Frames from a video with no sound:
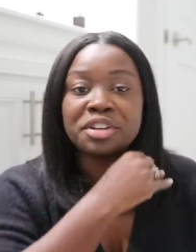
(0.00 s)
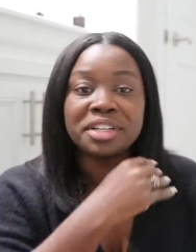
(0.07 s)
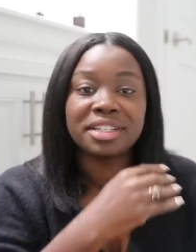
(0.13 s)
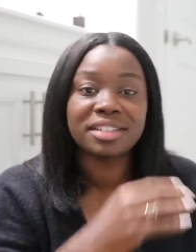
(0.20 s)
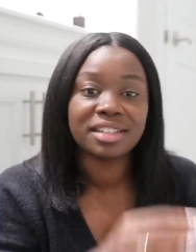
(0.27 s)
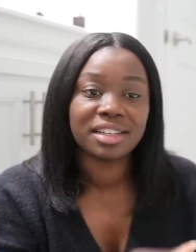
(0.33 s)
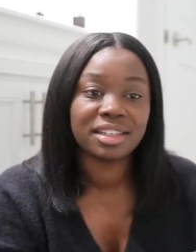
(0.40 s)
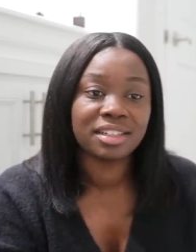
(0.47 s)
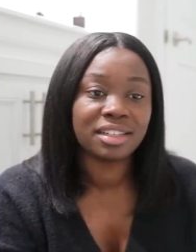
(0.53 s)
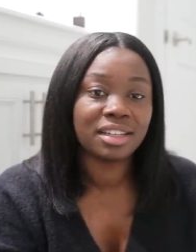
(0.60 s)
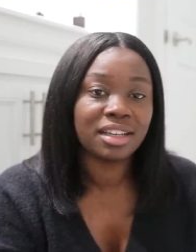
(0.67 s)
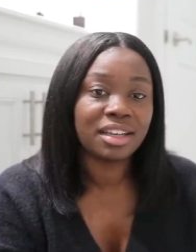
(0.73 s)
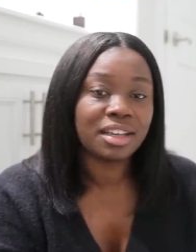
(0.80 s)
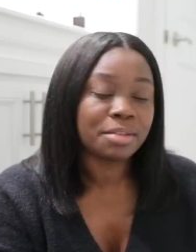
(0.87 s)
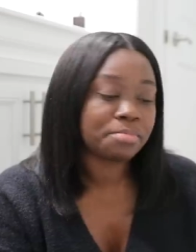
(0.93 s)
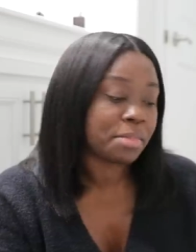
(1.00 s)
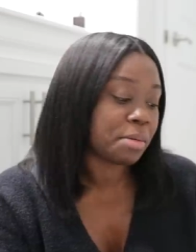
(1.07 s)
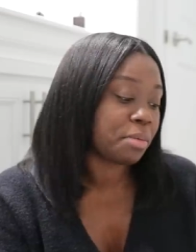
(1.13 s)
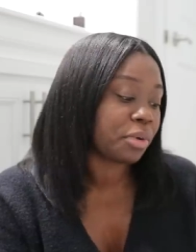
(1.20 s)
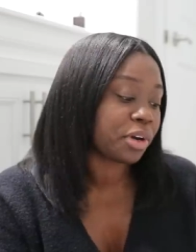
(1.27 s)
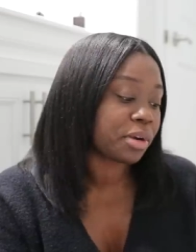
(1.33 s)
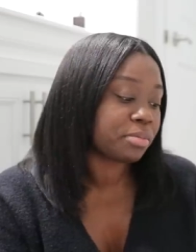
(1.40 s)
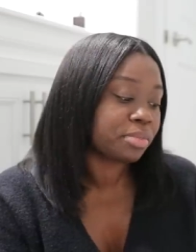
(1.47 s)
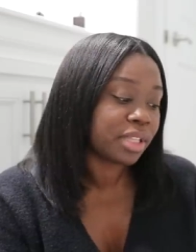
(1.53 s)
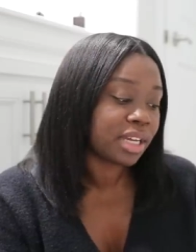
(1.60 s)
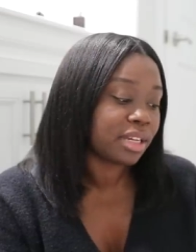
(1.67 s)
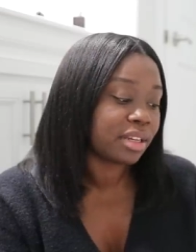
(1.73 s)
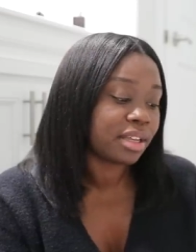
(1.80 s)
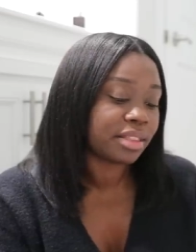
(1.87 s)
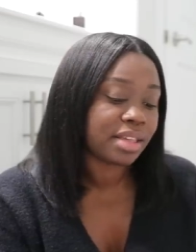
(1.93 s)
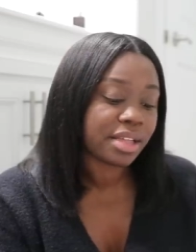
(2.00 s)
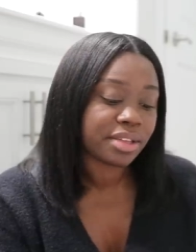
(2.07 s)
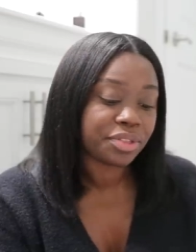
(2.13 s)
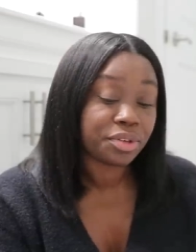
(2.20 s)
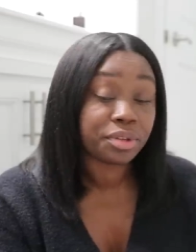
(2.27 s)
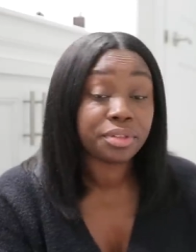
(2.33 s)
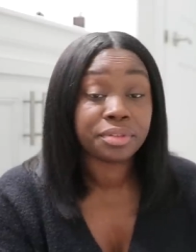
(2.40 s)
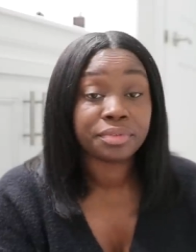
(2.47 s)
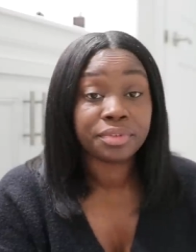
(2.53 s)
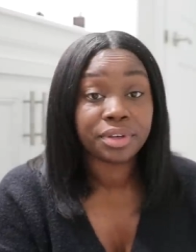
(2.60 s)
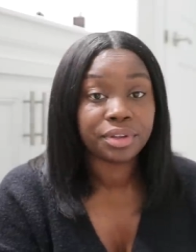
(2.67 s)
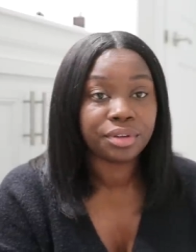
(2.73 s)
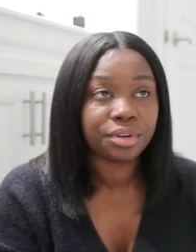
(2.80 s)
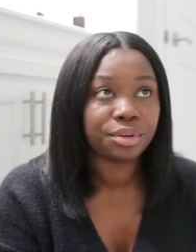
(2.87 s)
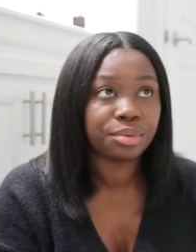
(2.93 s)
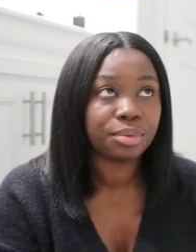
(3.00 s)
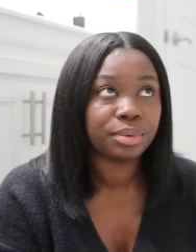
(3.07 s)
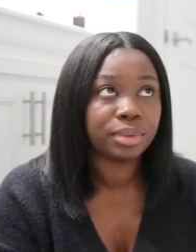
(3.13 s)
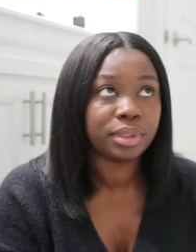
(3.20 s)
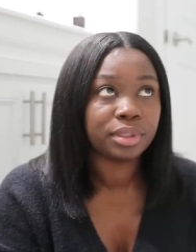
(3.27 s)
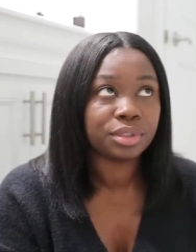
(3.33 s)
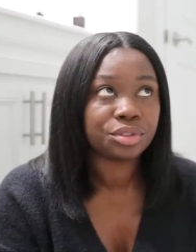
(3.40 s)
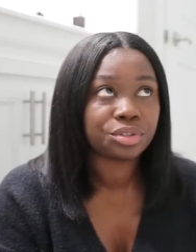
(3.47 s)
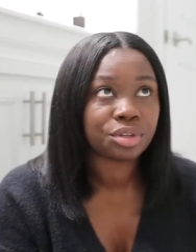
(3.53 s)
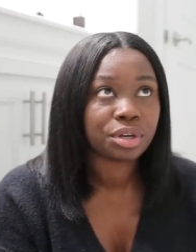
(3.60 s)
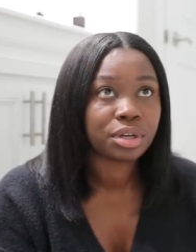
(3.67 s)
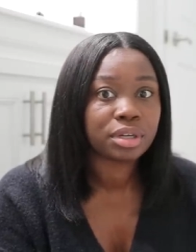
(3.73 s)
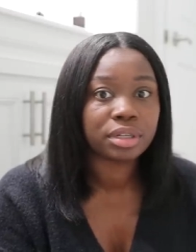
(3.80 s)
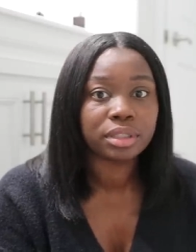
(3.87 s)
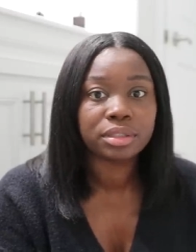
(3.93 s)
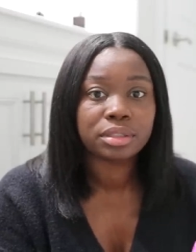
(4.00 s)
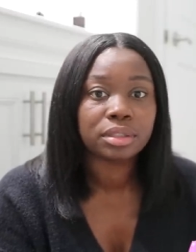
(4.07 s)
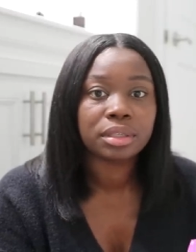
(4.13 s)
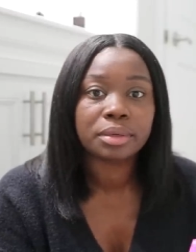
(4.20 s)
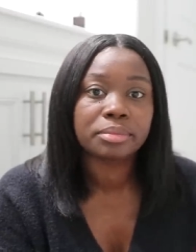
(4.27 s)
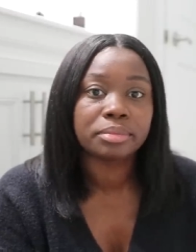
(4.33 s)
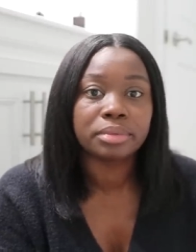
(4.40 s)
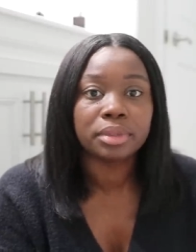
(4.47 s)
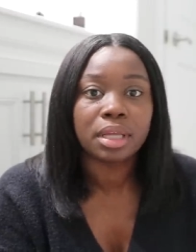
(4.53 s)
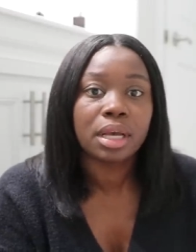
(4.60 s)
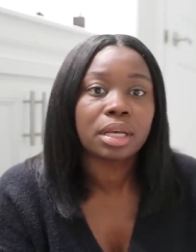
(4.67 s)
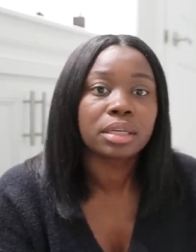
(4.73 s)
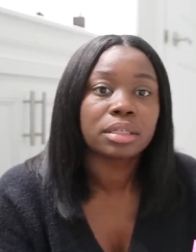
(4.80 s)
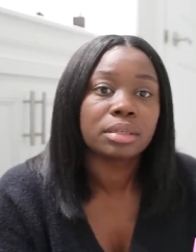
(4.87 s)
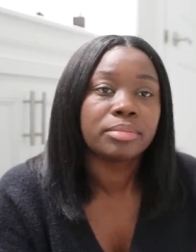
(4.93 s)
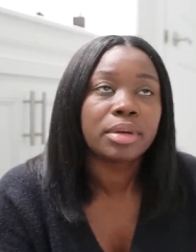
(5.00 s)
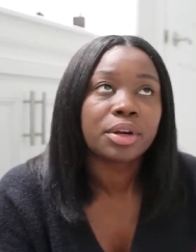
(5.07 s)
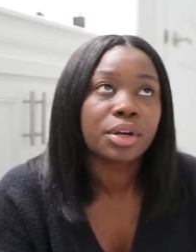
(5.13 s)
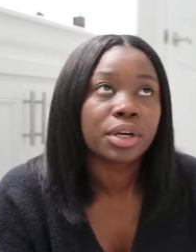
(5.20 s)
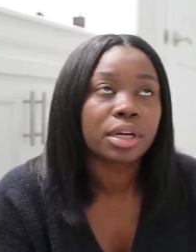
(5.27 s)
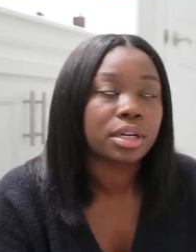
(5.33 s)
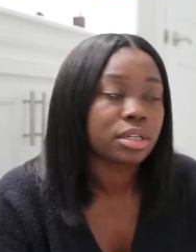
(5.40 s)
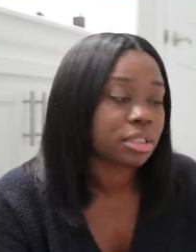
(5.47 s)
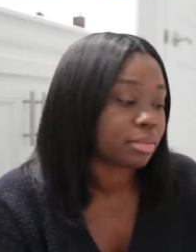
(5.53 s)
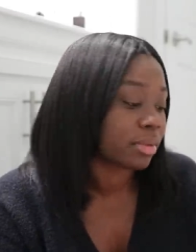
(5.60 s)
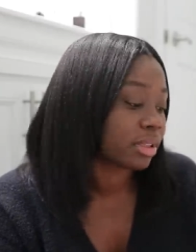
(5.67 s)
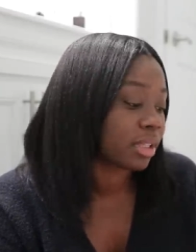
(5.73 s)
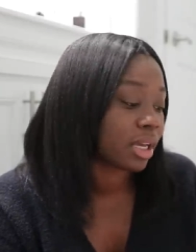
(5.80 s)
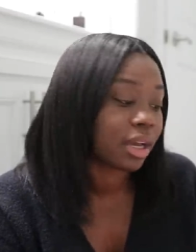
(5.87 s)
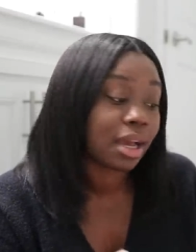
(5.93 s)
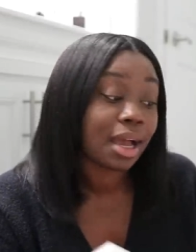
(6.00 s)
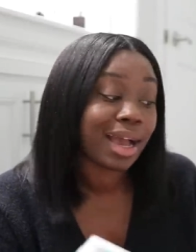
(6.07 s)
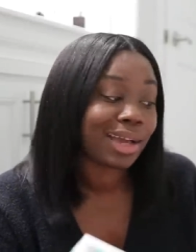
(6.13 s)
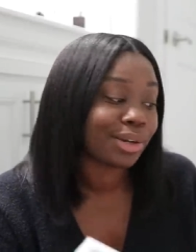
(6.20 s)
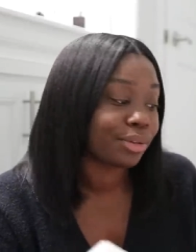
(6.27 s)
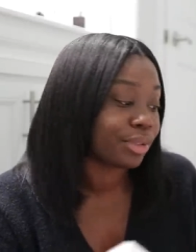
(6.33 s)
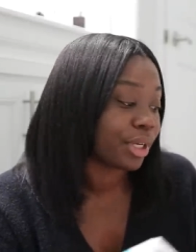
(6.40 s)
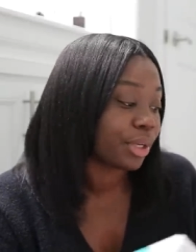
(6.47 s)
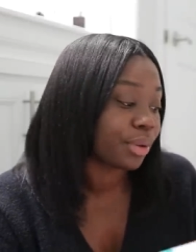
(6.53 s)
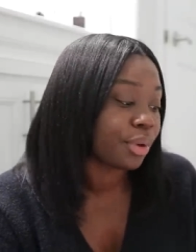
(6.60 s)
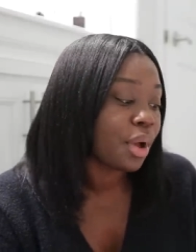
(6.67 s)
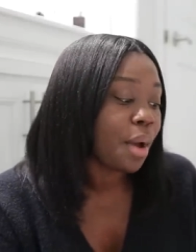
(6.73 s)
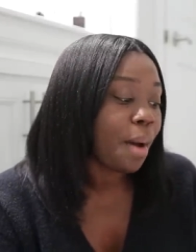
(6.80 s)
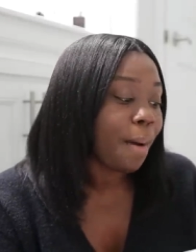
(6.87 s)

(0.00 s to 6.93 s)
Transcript: reason. People were complaining that they thought the video was targeted to like black America or something like that. I don't know.